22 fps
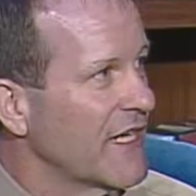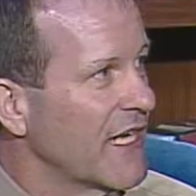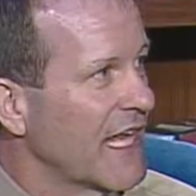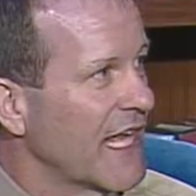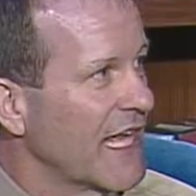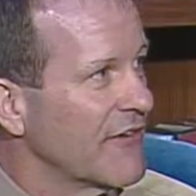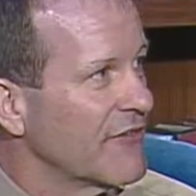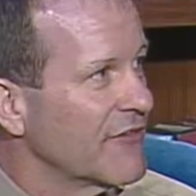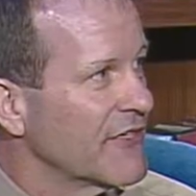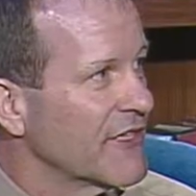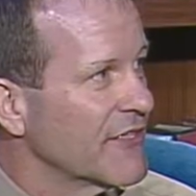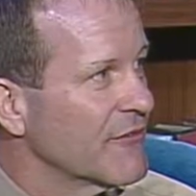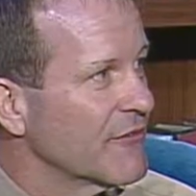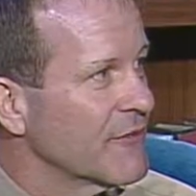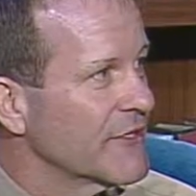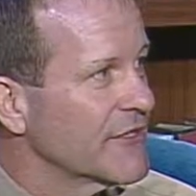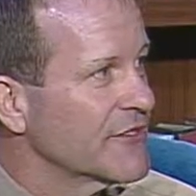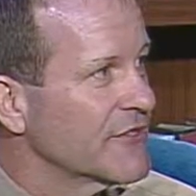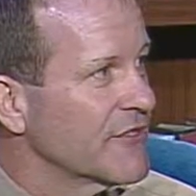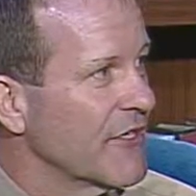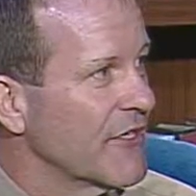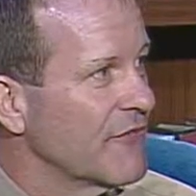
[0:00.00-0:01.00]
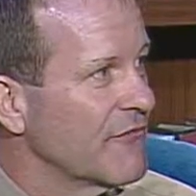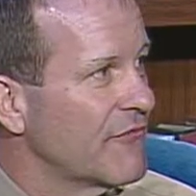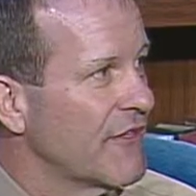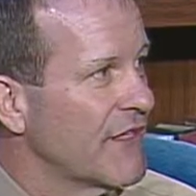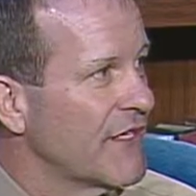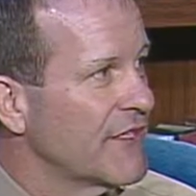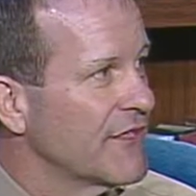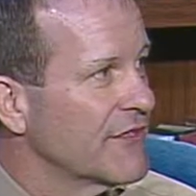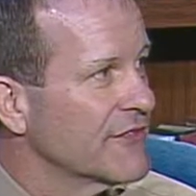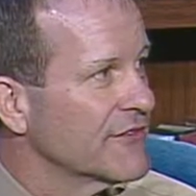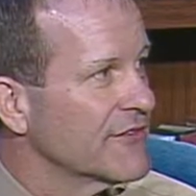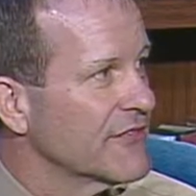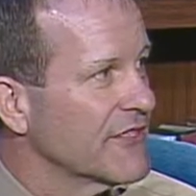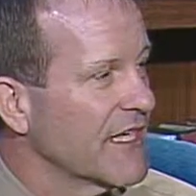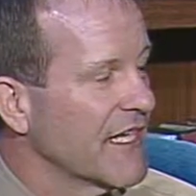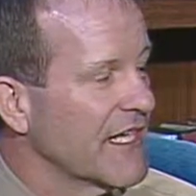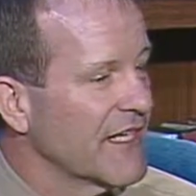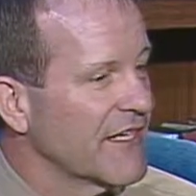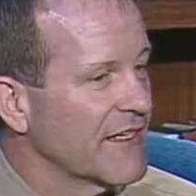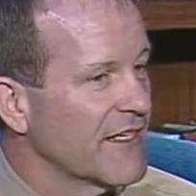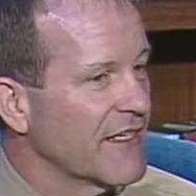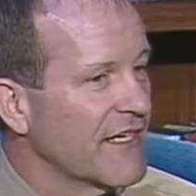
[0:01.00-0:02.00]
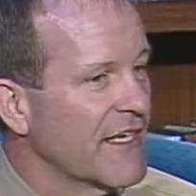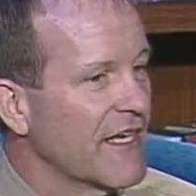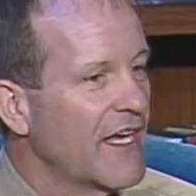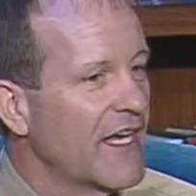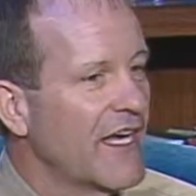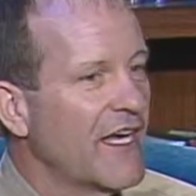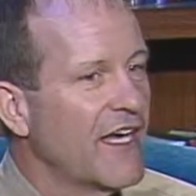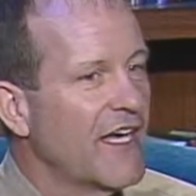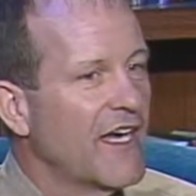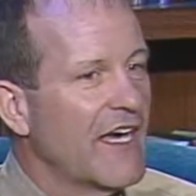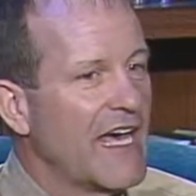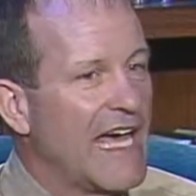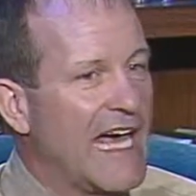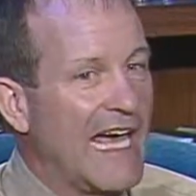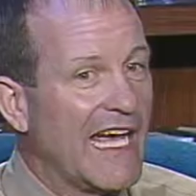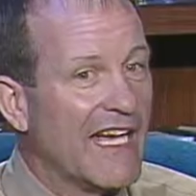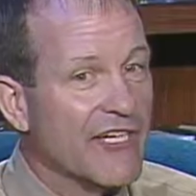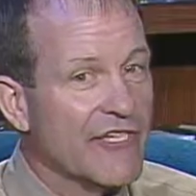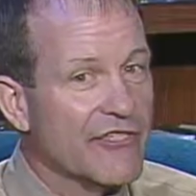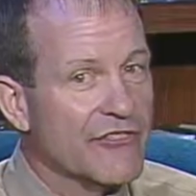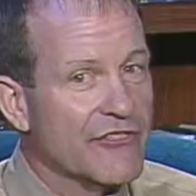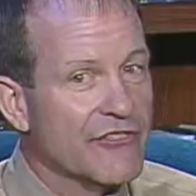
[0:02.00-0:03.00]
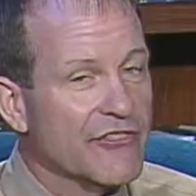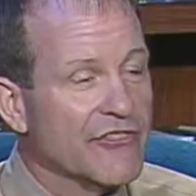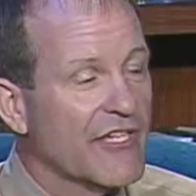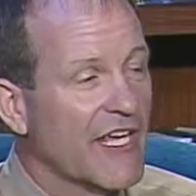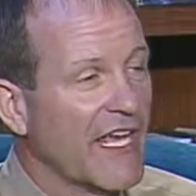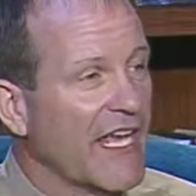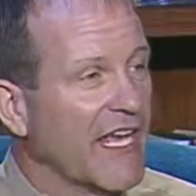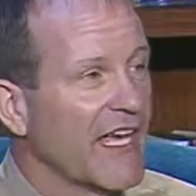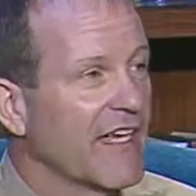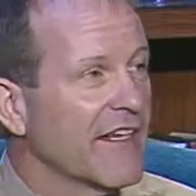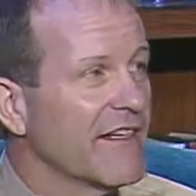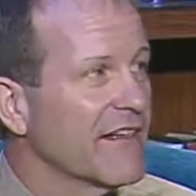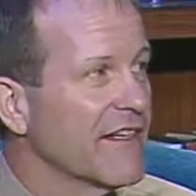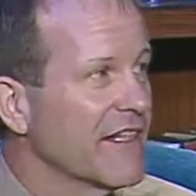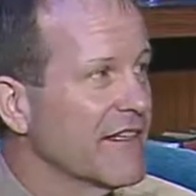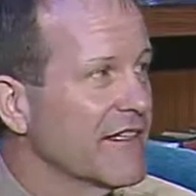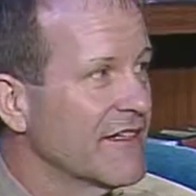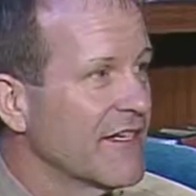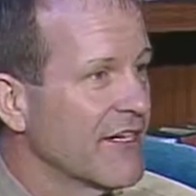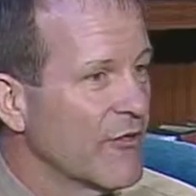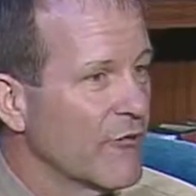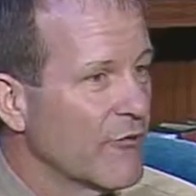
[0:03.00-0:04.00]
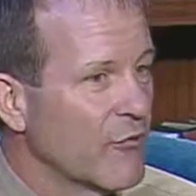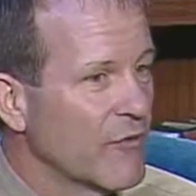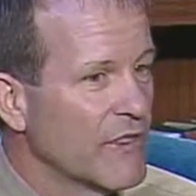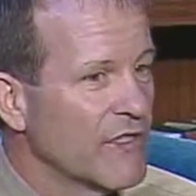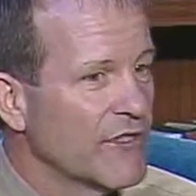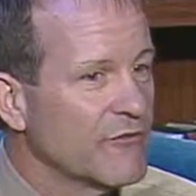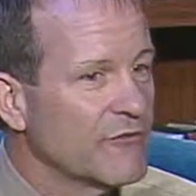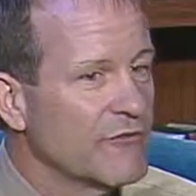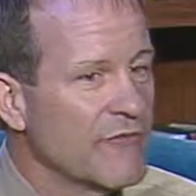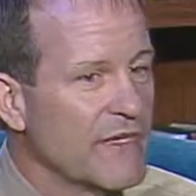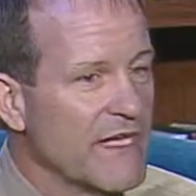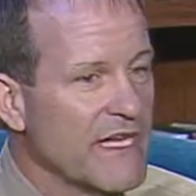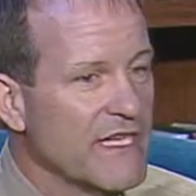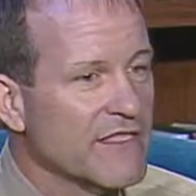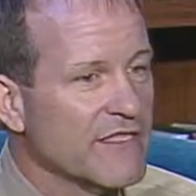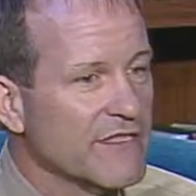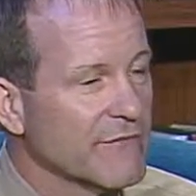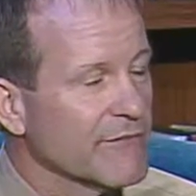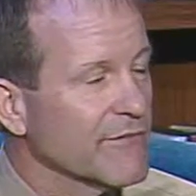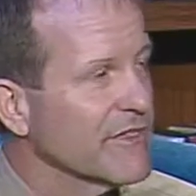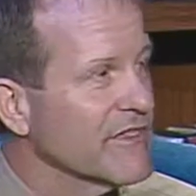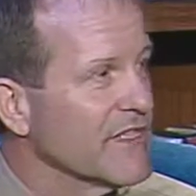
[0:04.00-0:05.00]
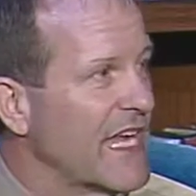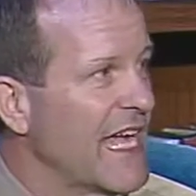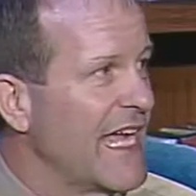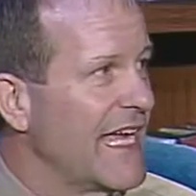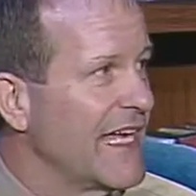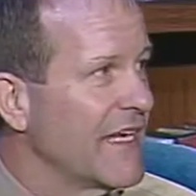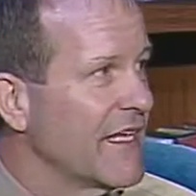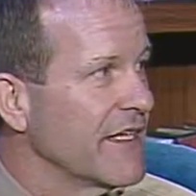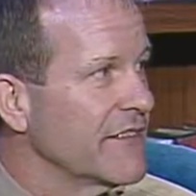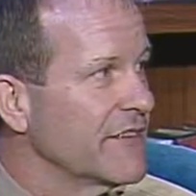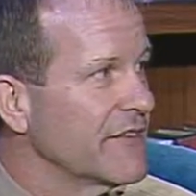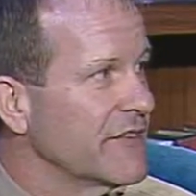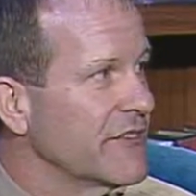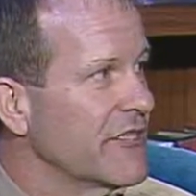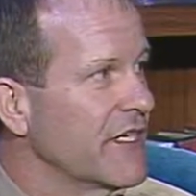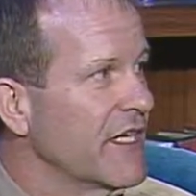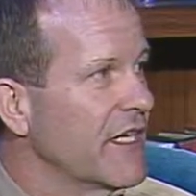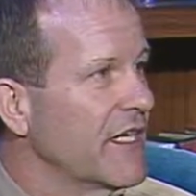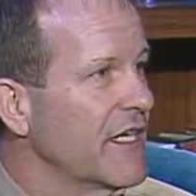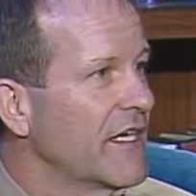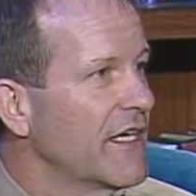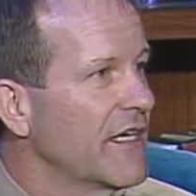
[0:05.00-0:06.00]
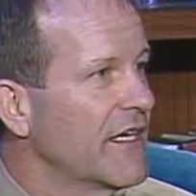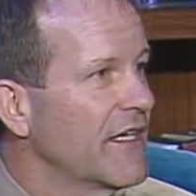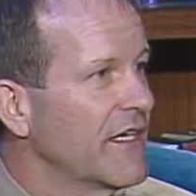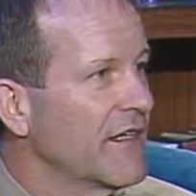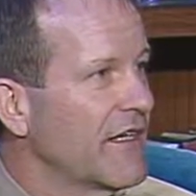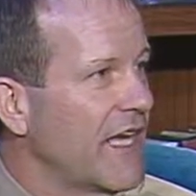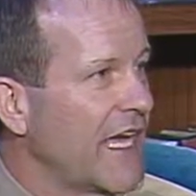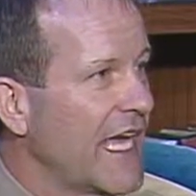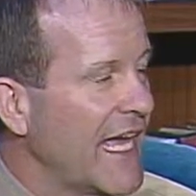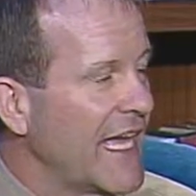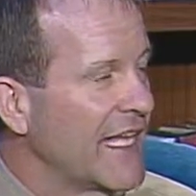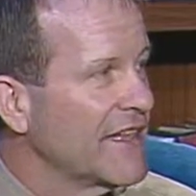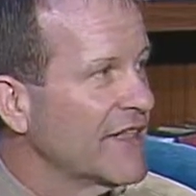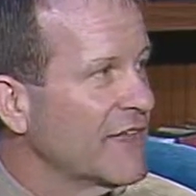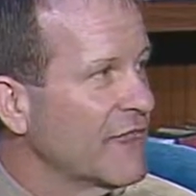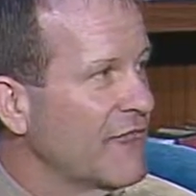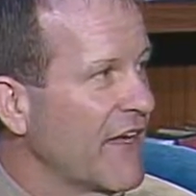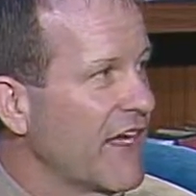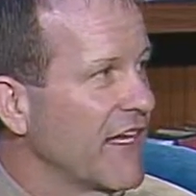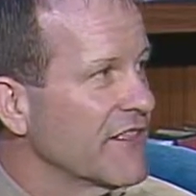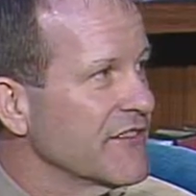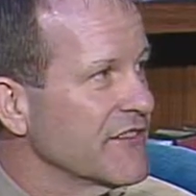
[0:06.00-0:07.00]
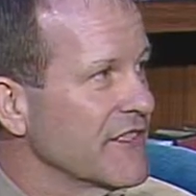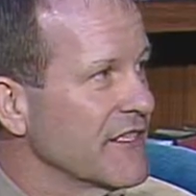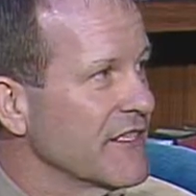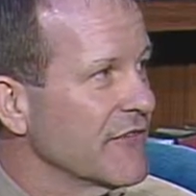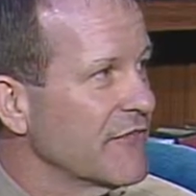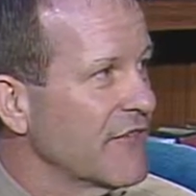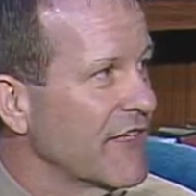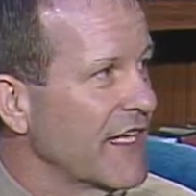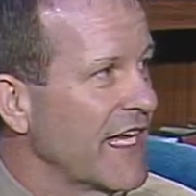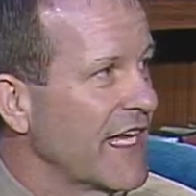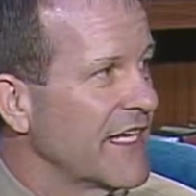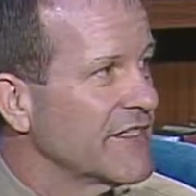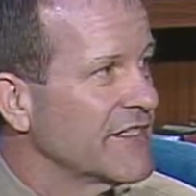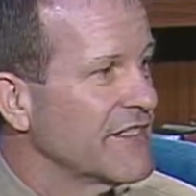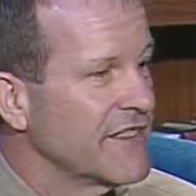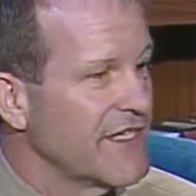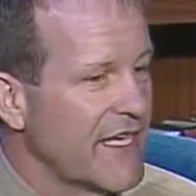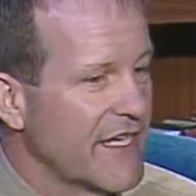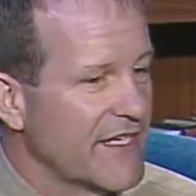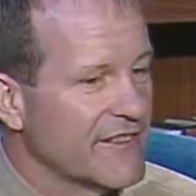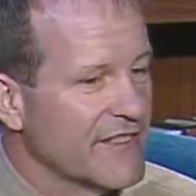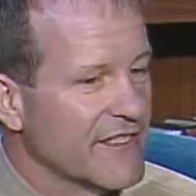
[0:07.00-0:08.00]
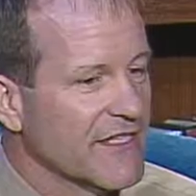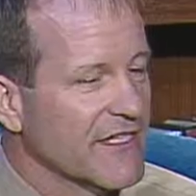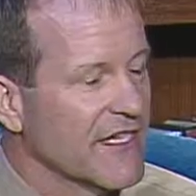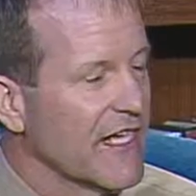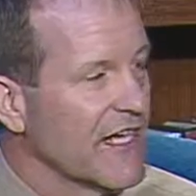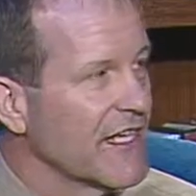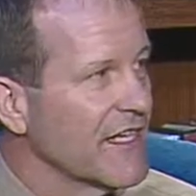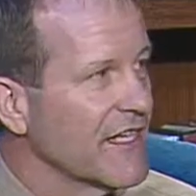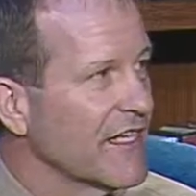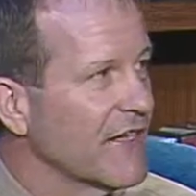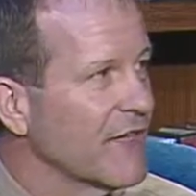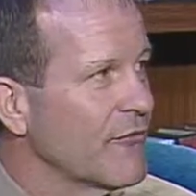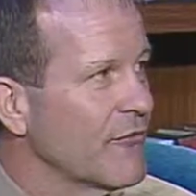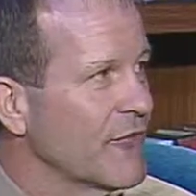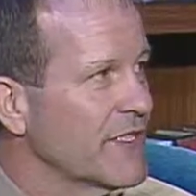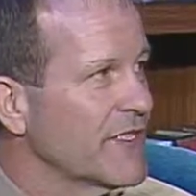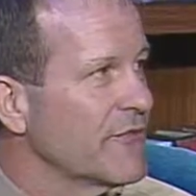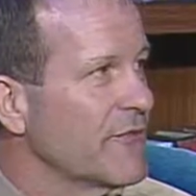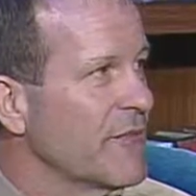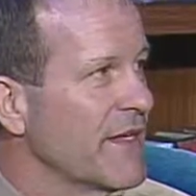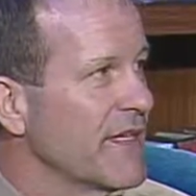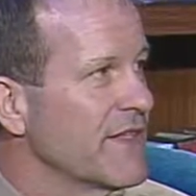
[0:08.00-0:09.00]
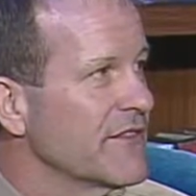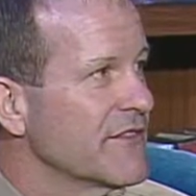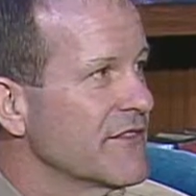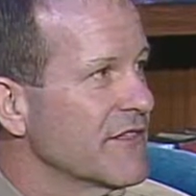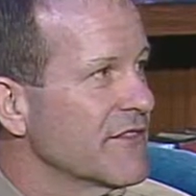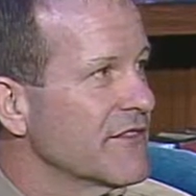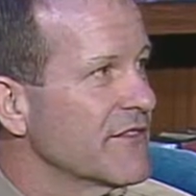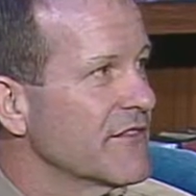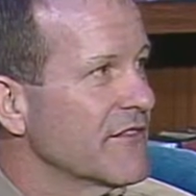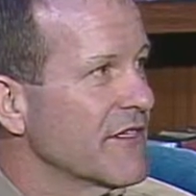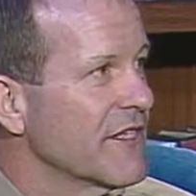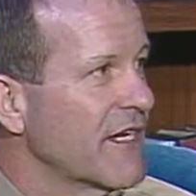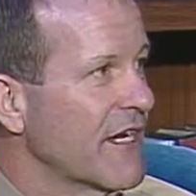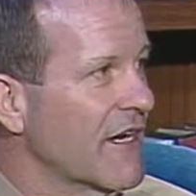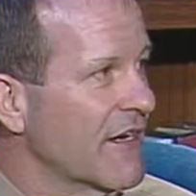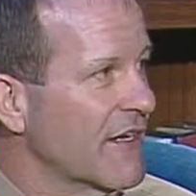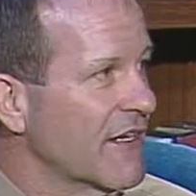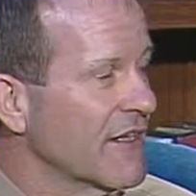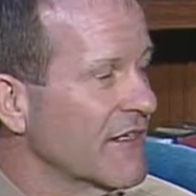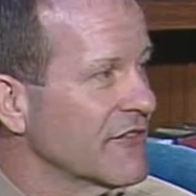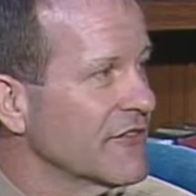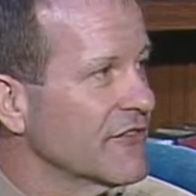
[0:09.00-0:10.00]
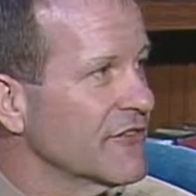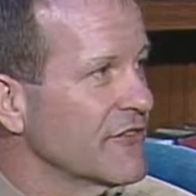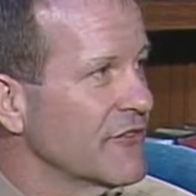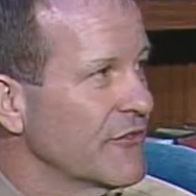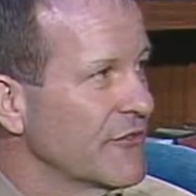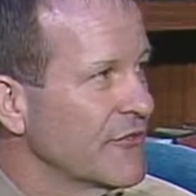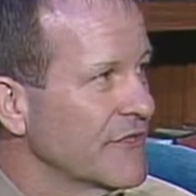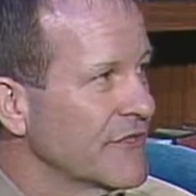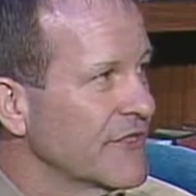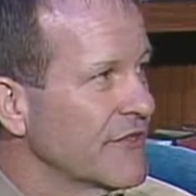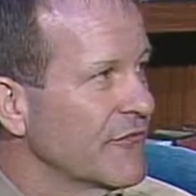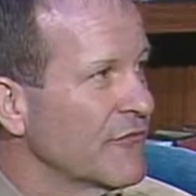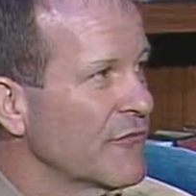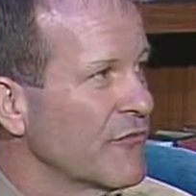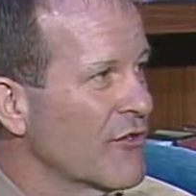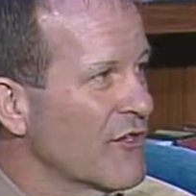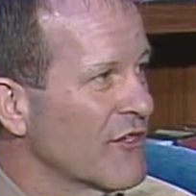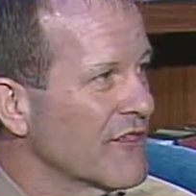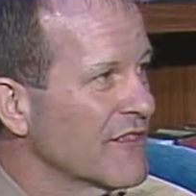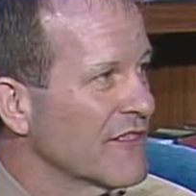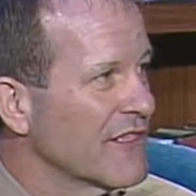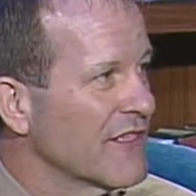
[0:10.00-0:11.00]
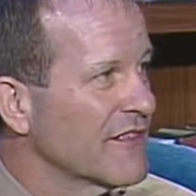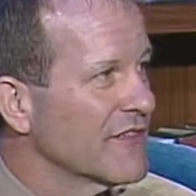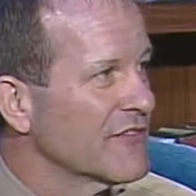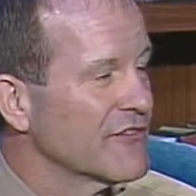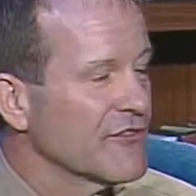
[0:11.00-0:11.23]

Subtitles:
life here in Wichita Falls. And I understand that there will be some signage at the Fantasy of Lights designating which pieces the Carrigan students have worked on.